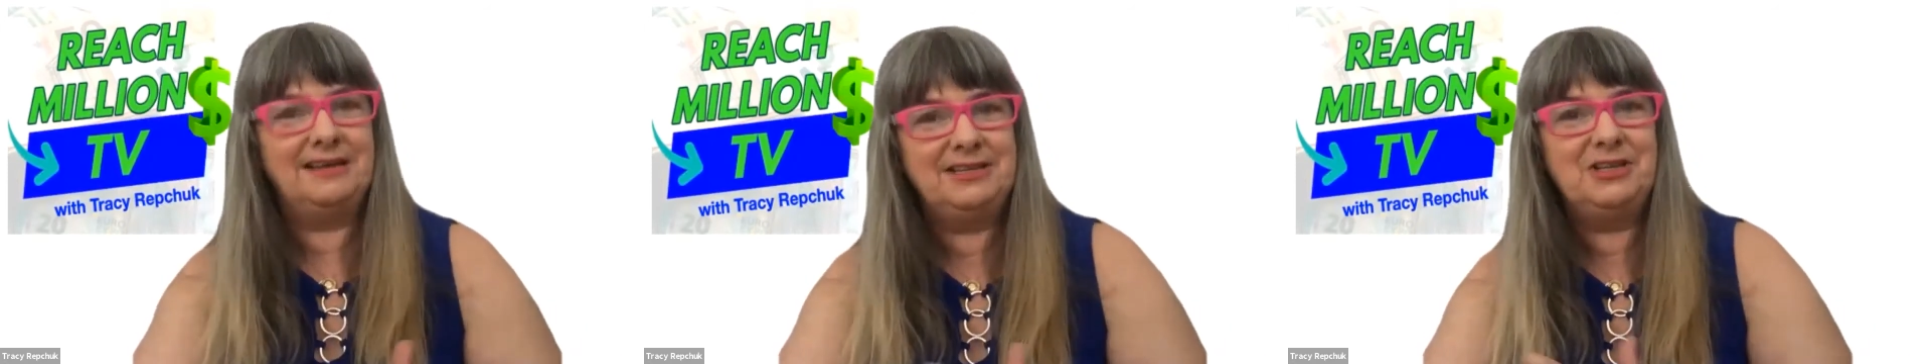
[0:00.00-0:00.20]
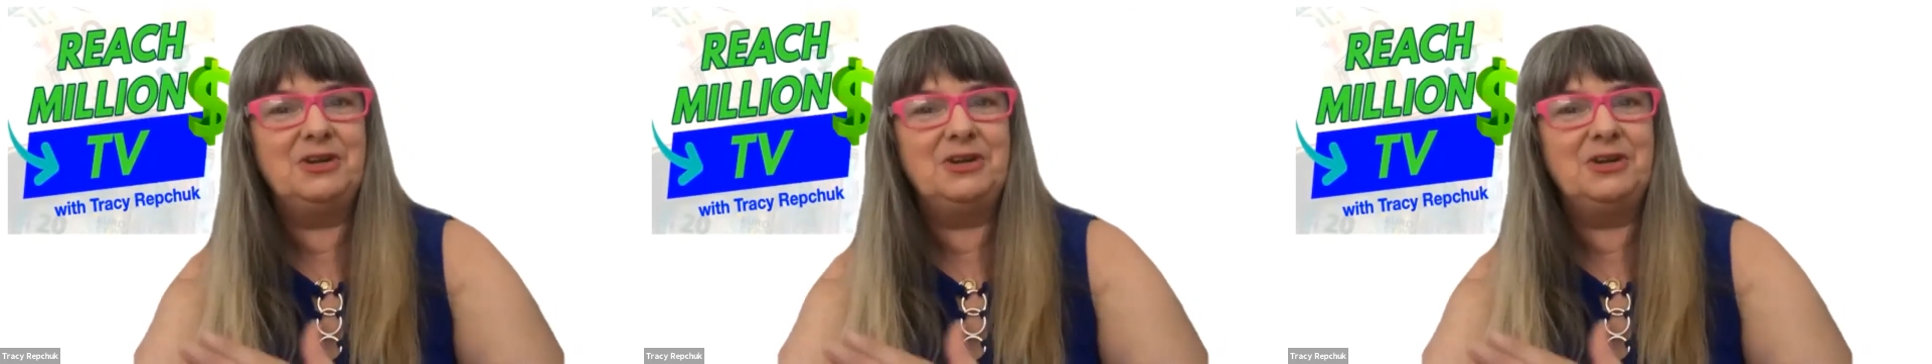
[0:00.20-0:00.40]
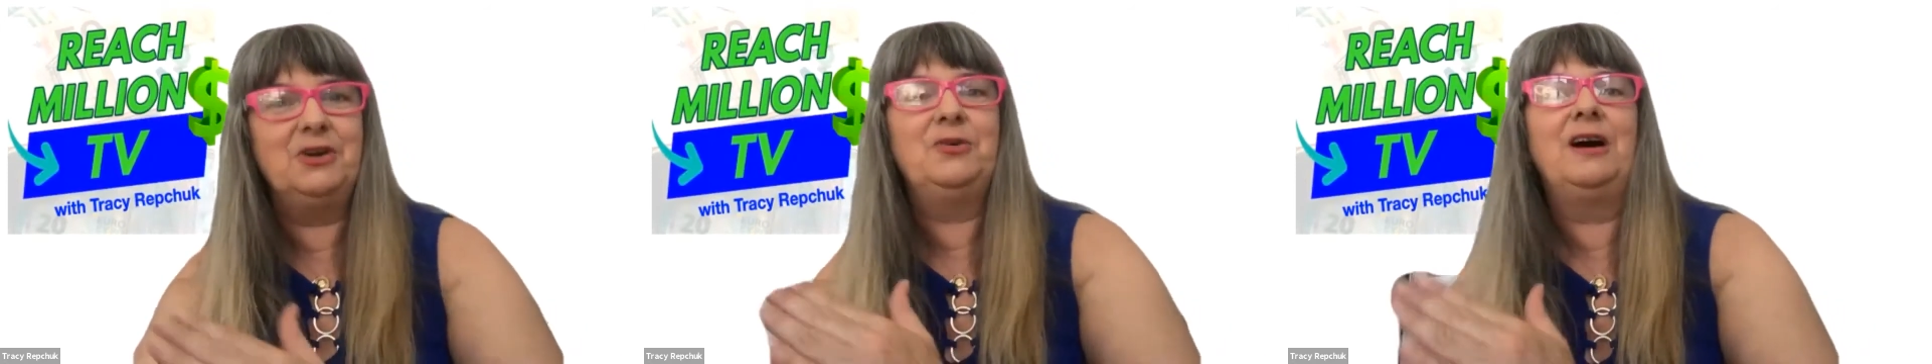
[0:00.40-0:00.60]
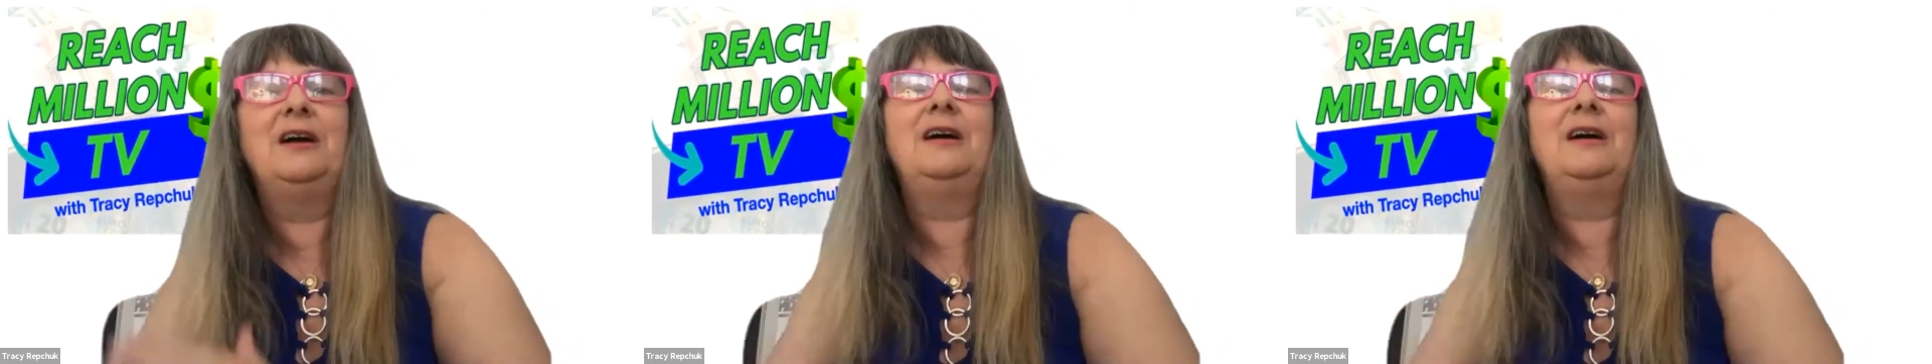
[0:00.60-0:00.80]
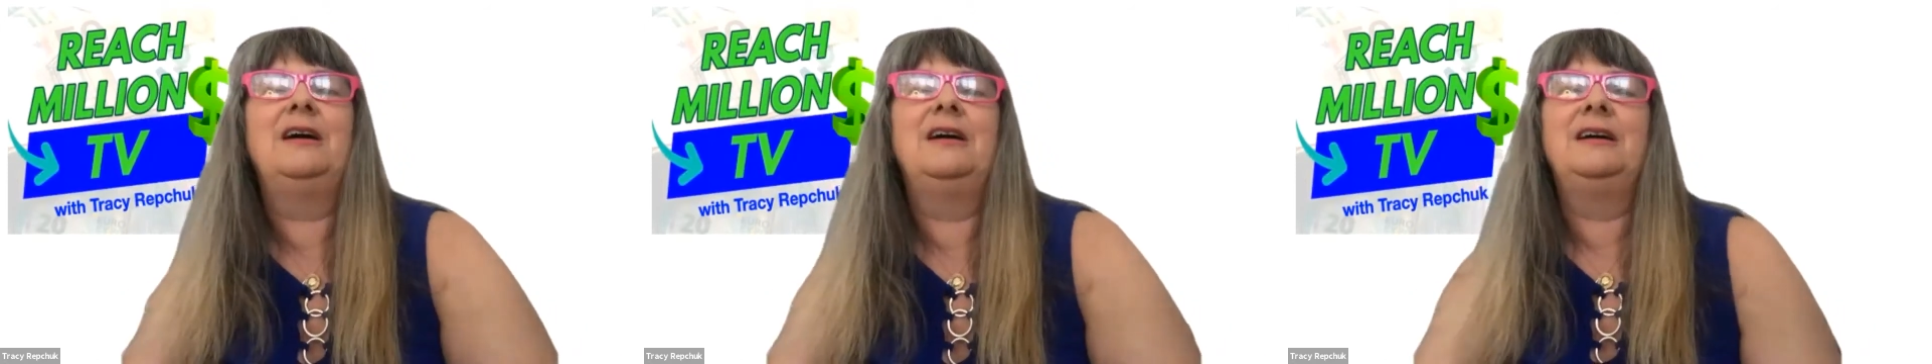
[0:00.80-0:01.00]
you know
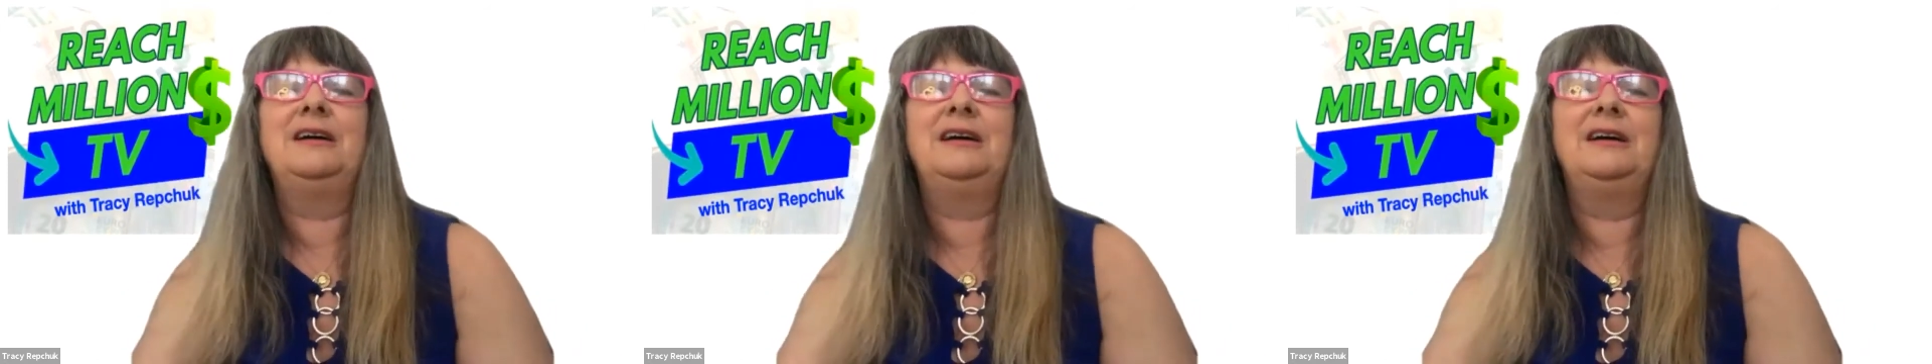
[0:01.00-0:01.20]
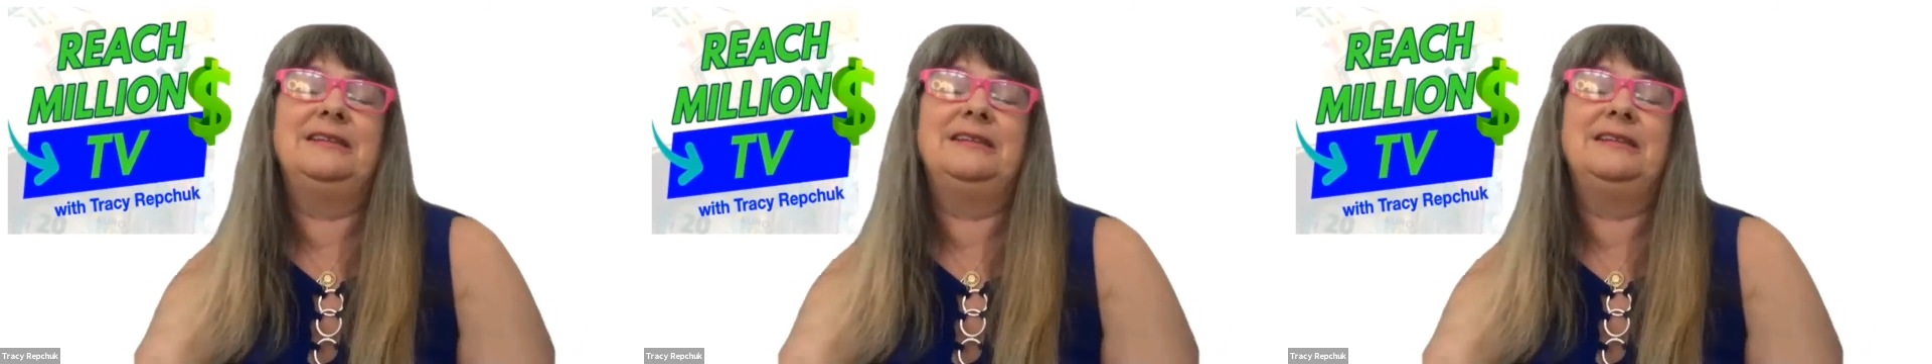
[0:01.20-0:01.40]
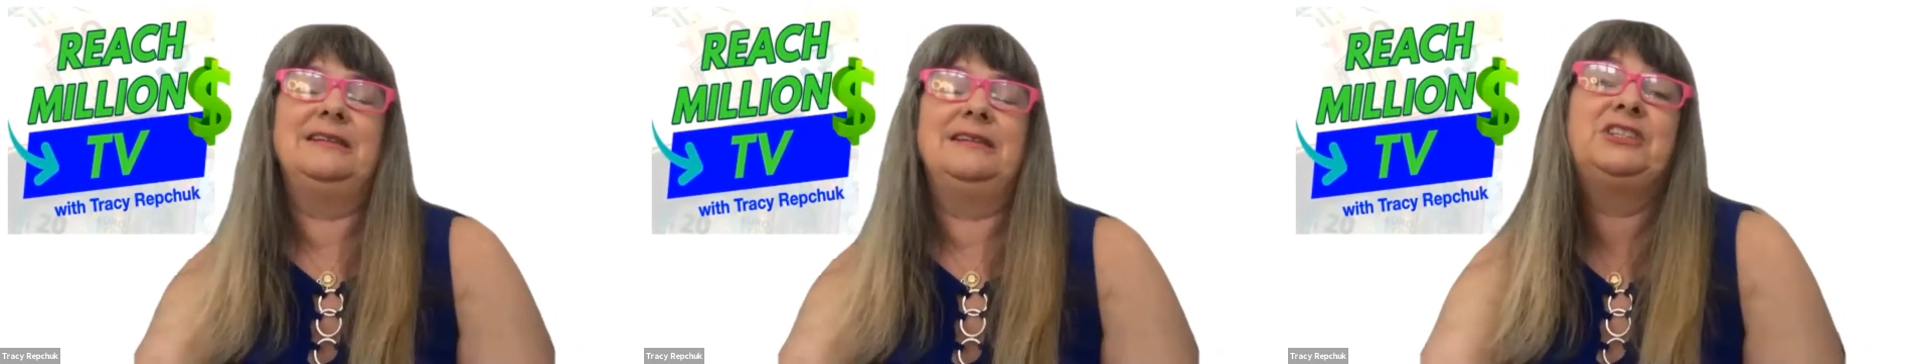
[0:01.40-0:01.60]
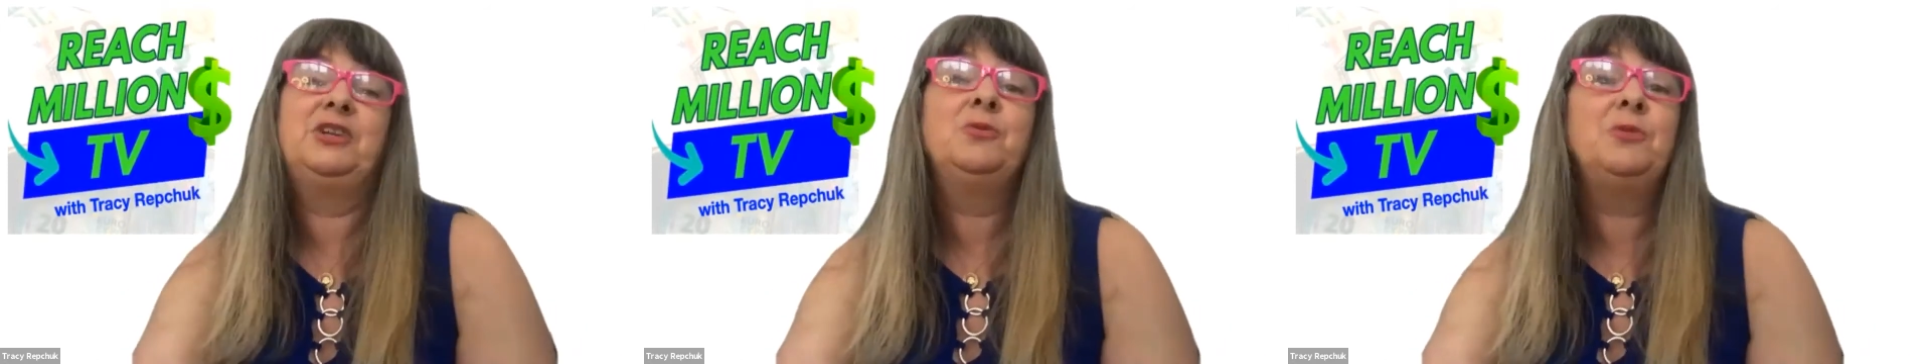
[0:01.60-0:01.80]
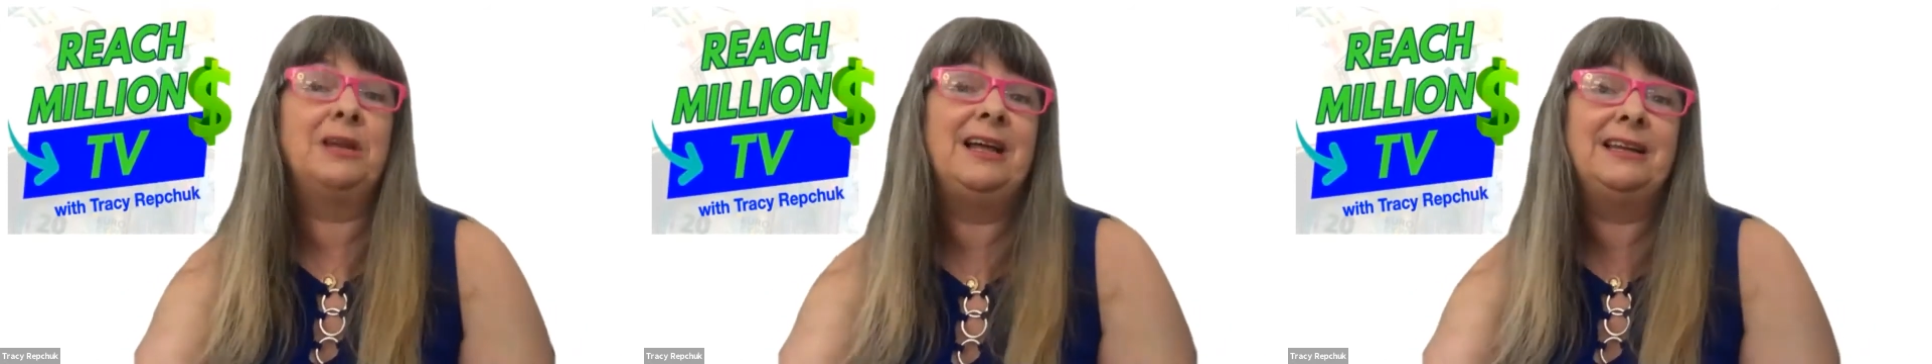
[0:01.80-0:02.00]
uh, to
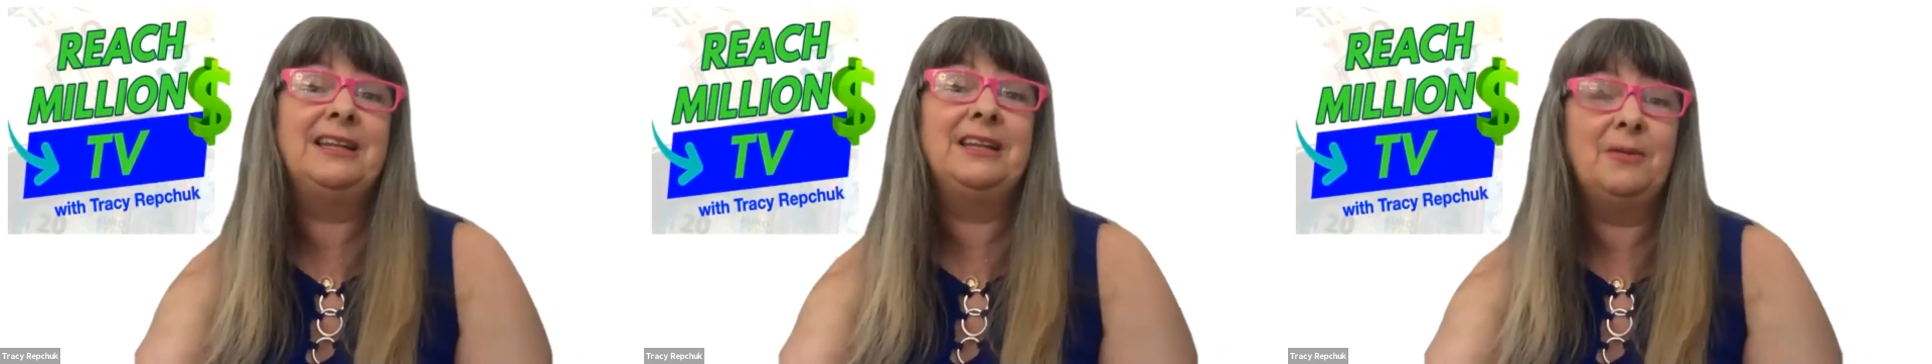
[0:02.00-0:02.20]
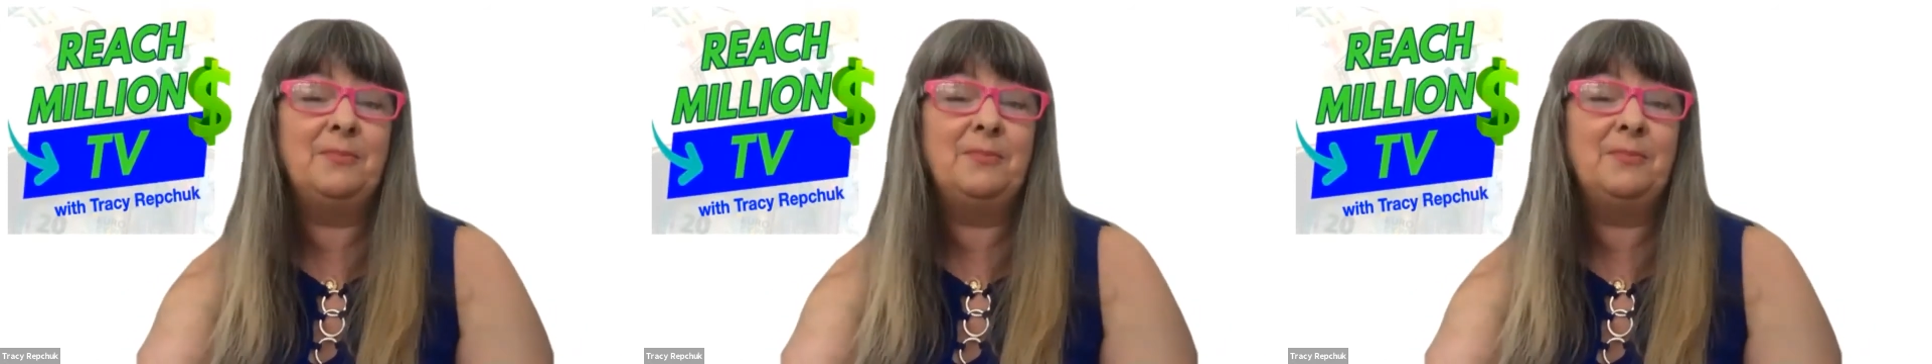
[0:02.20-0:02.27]
a, a, little